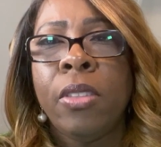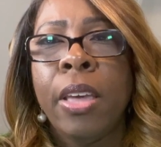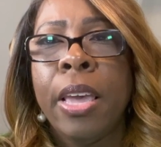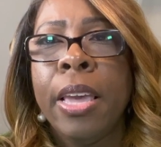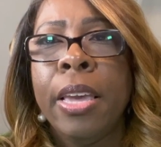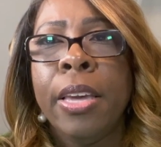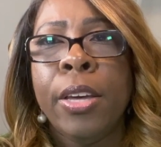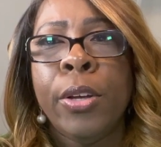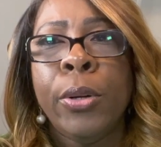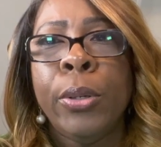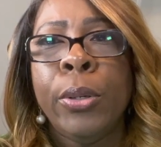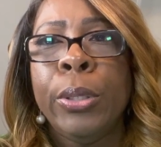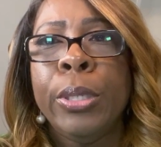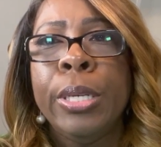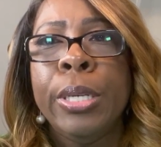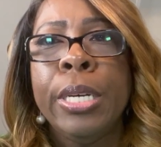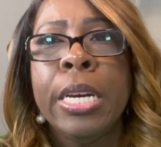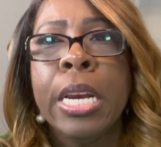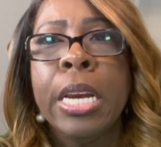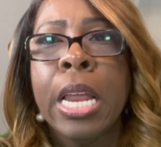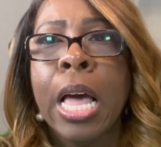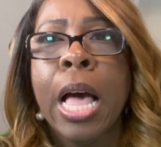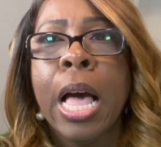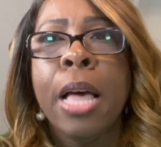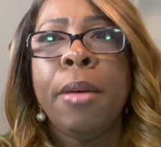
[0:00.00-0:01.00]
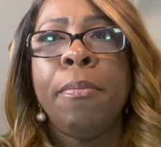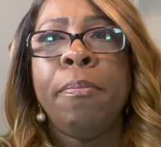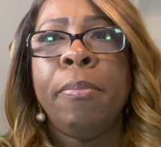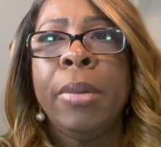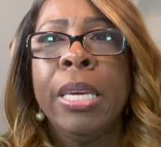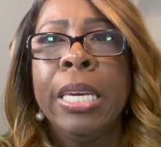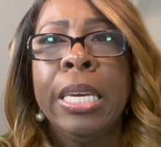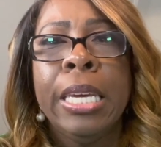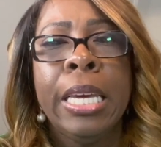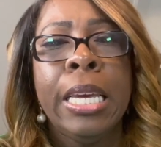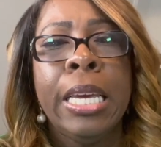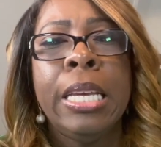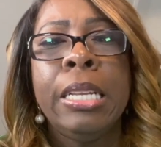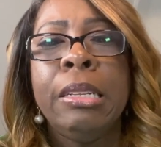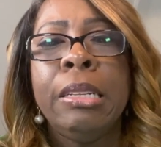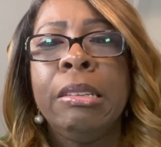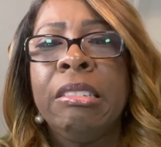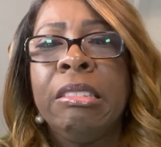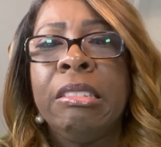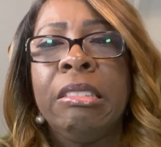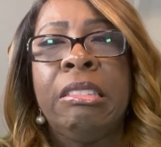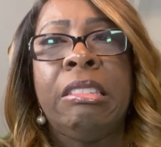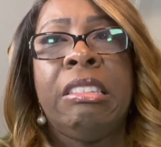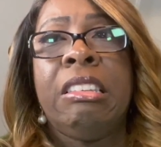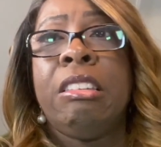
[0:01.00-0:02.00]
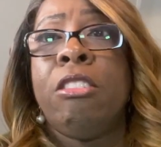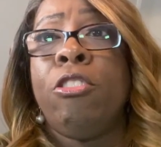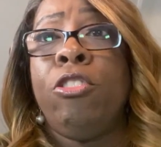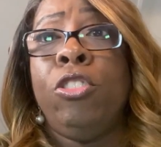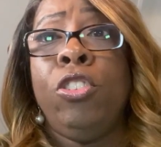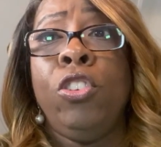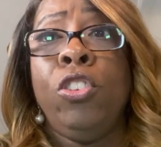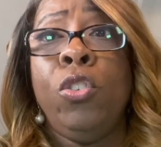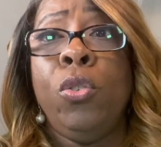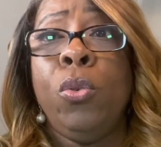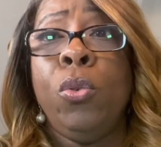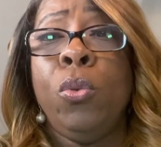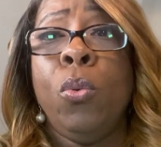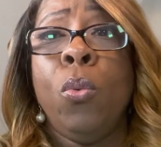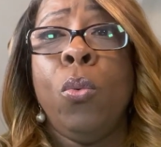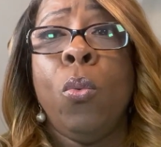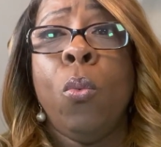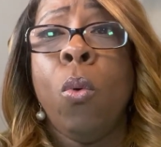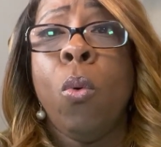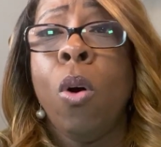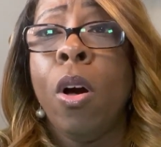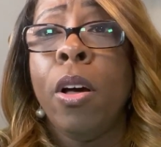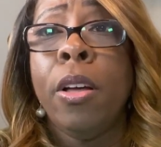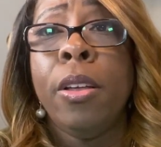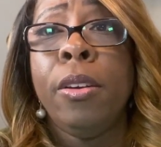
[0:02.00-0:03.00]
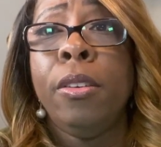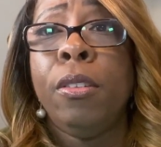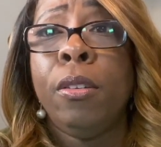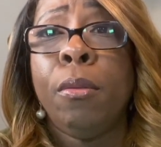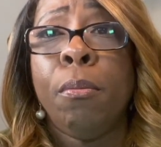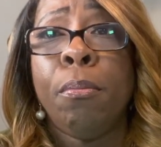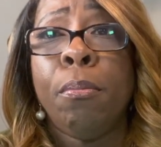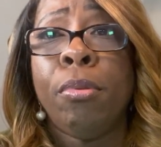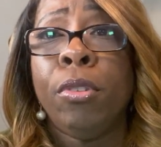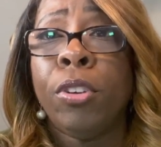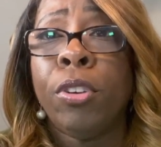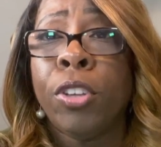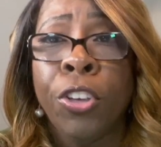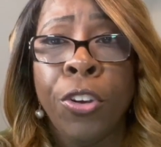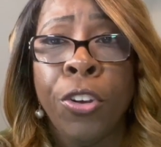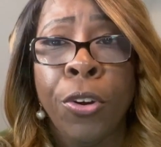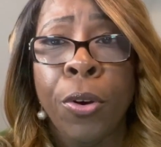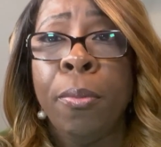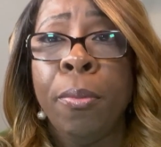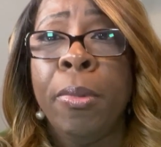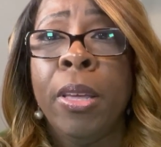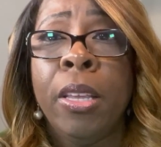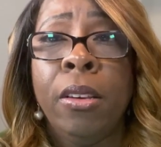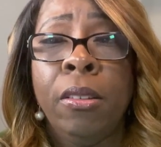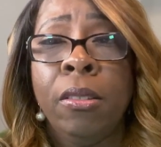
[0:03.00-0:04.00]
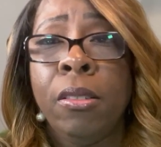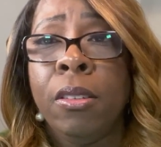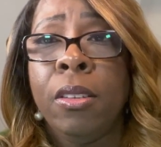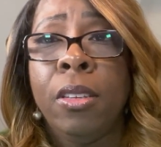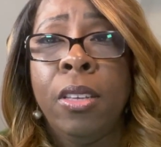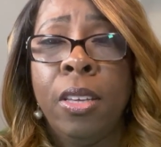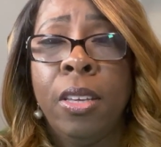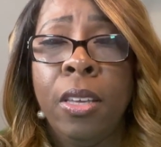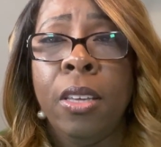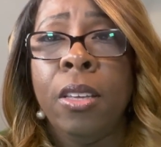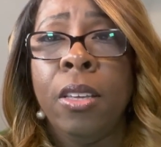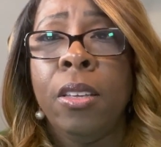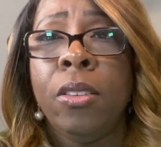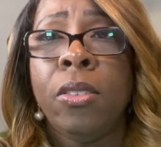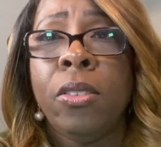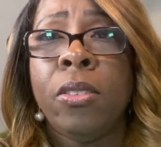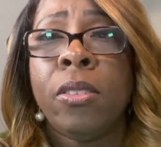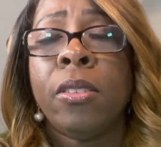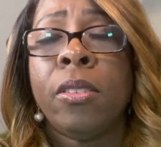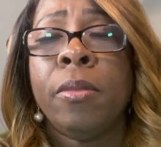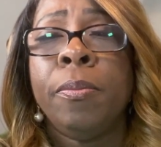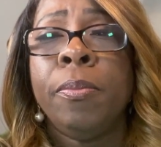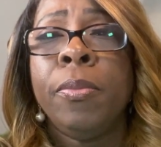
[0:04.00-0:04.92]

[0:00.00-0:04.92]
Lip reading: they could not begin to tell you what procurement is.